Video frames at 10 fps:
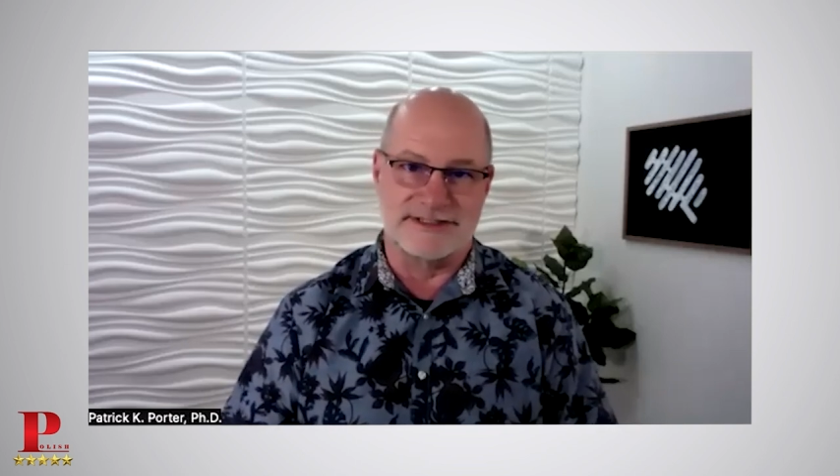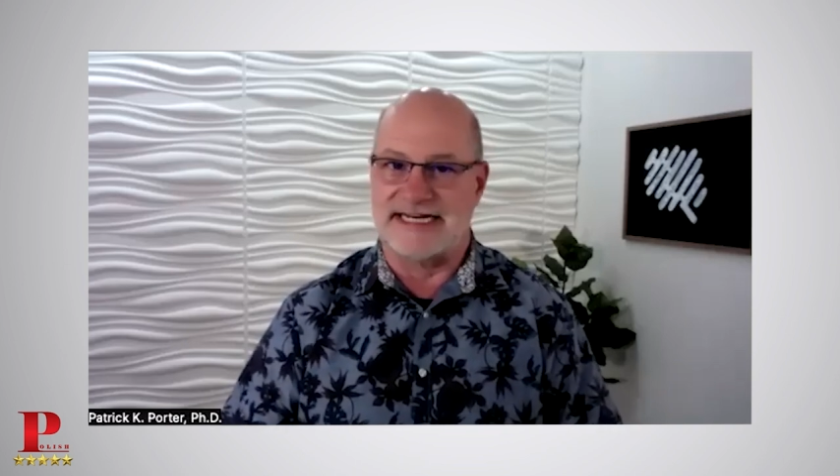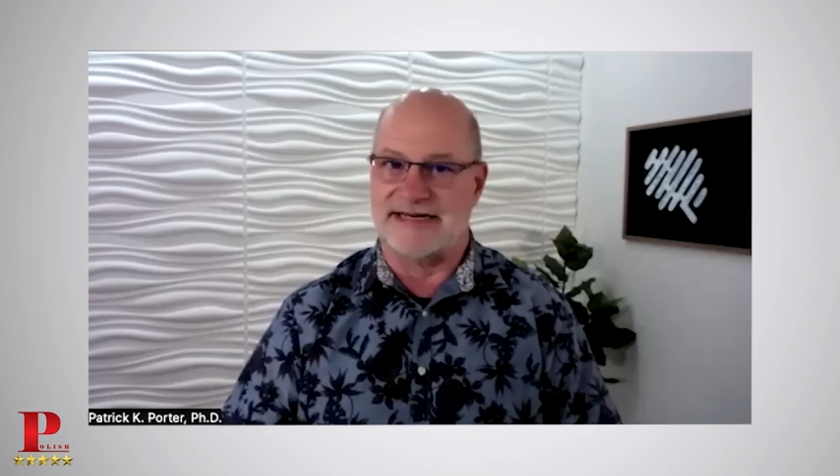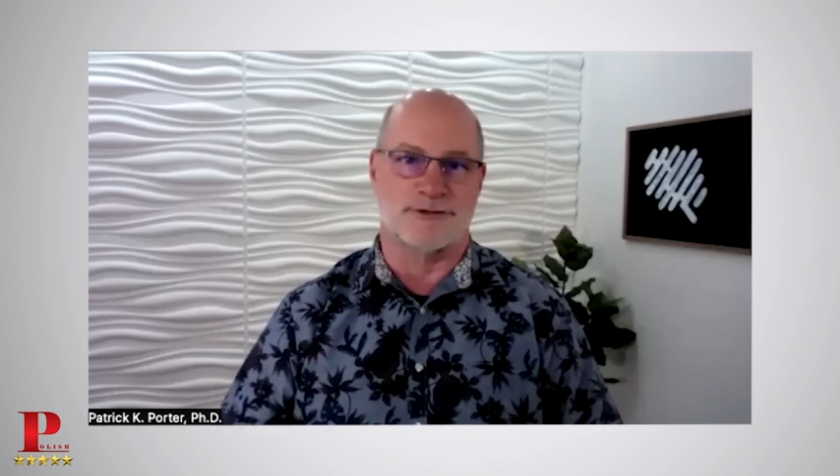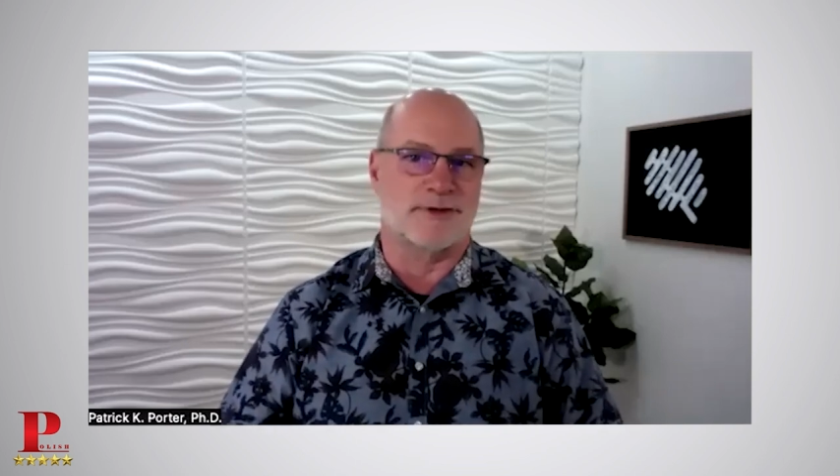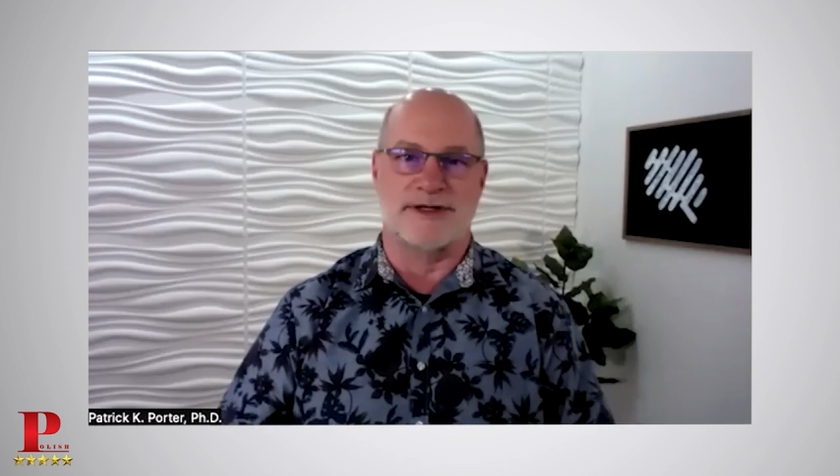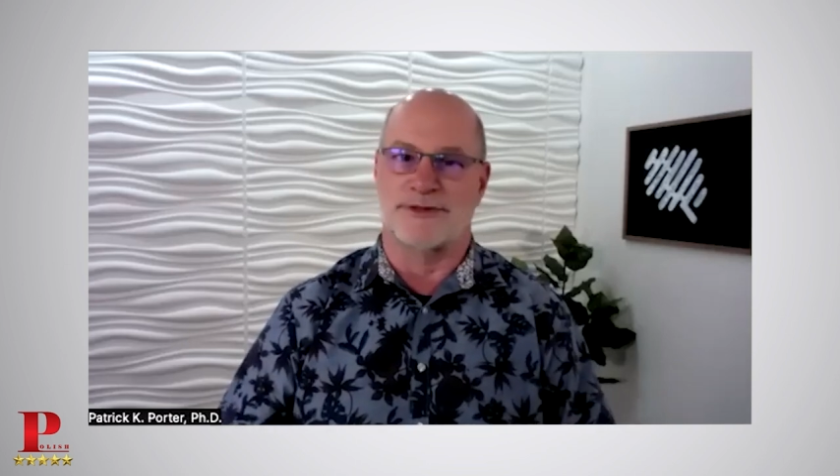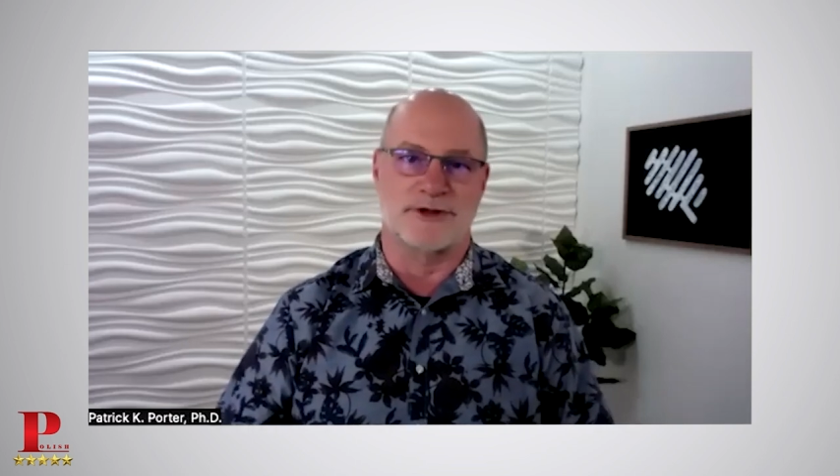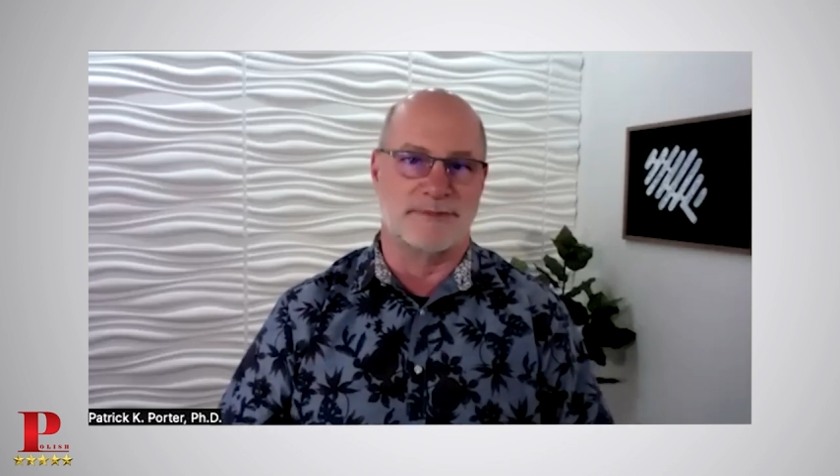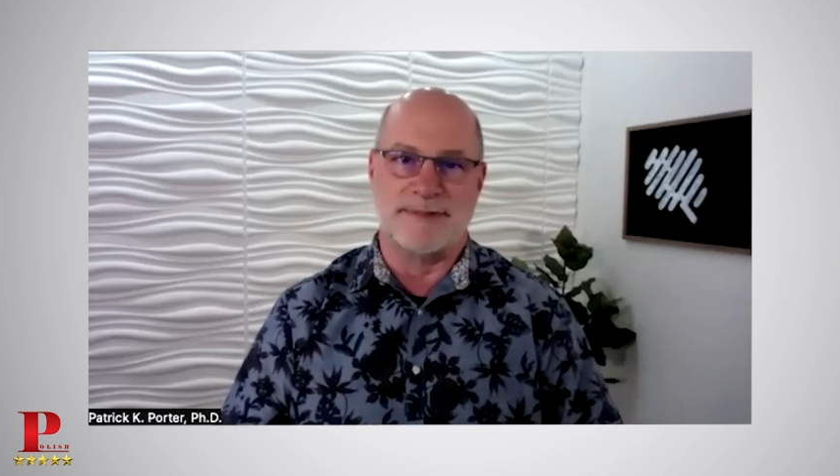He'd have twenty or
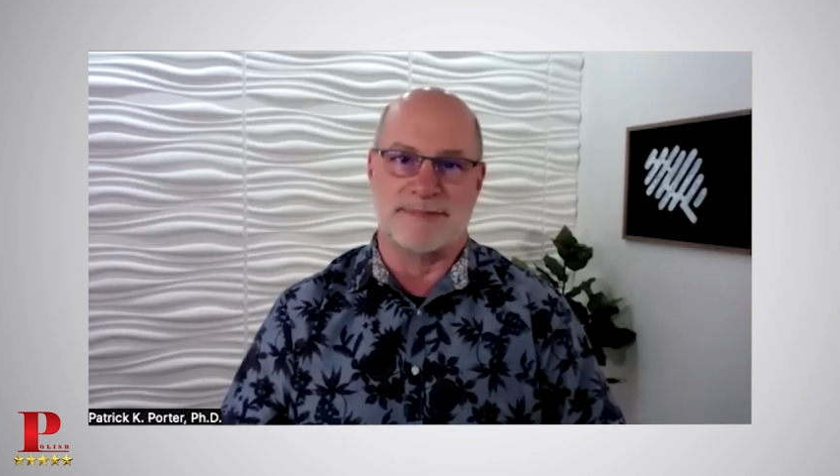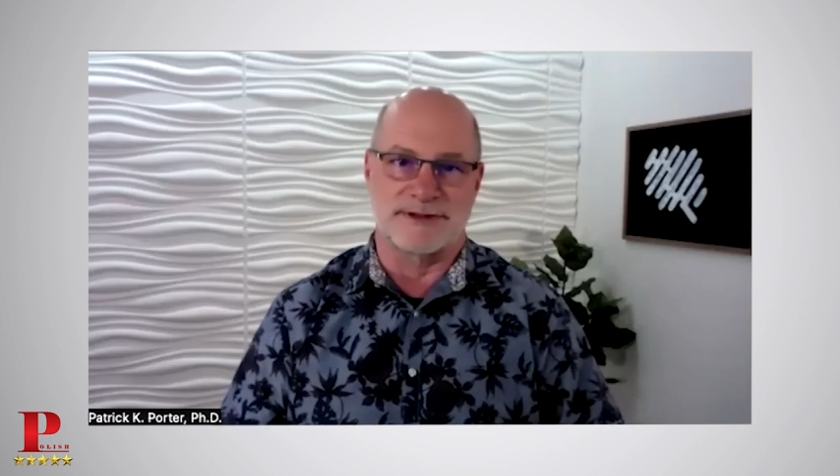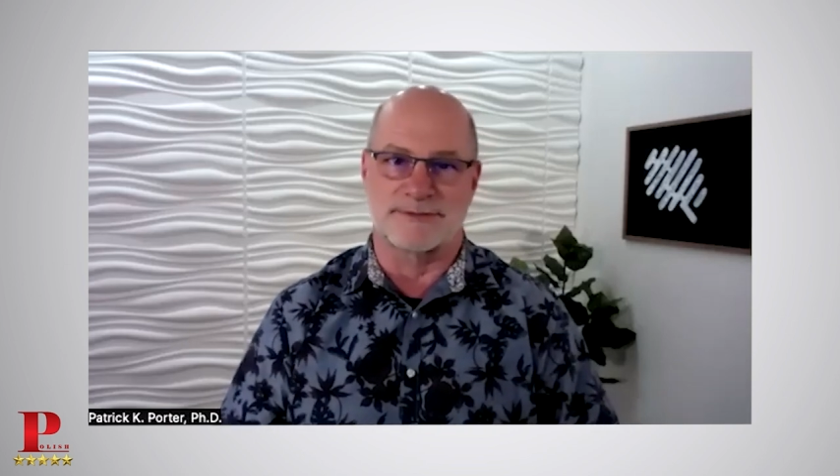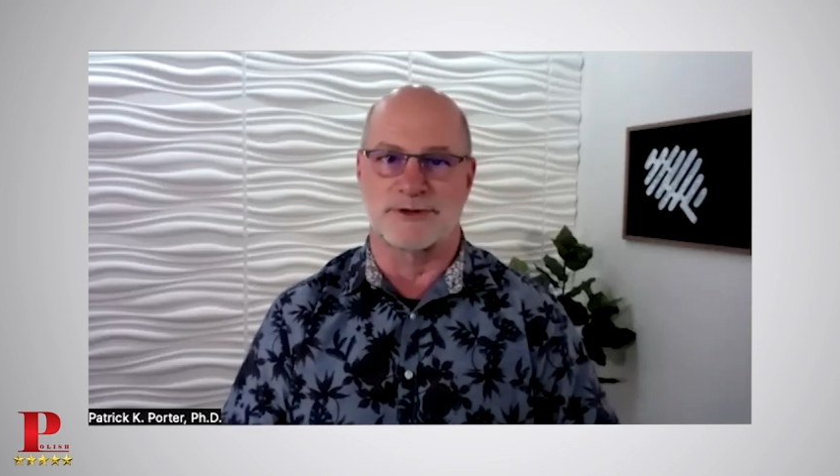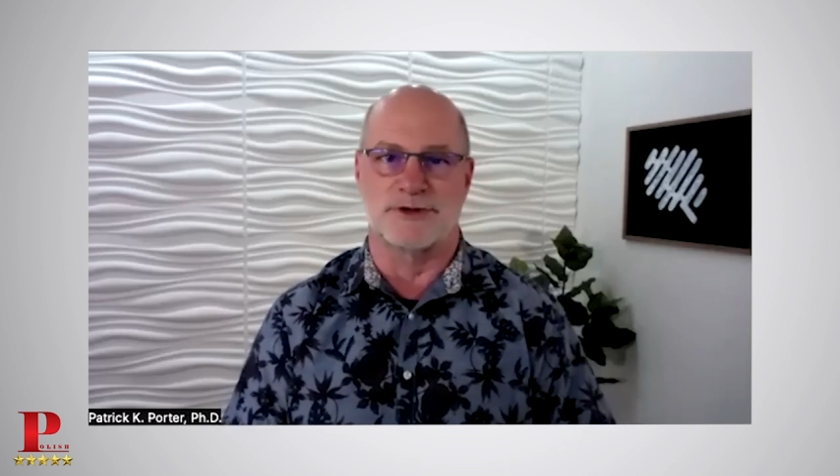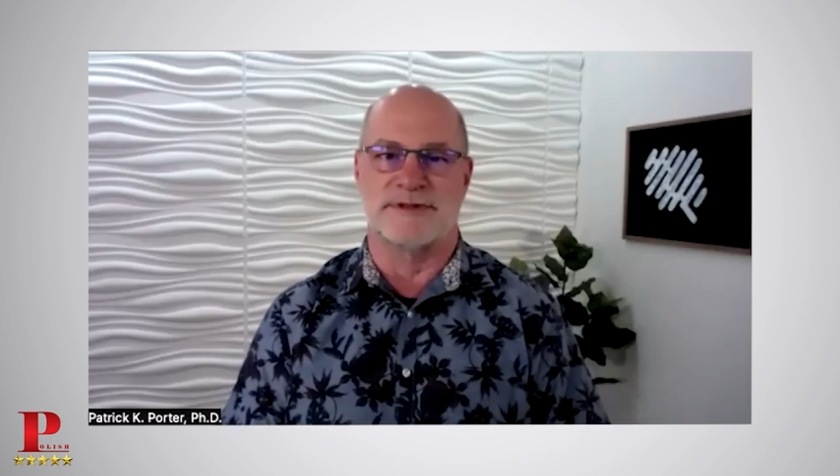thirty people in the room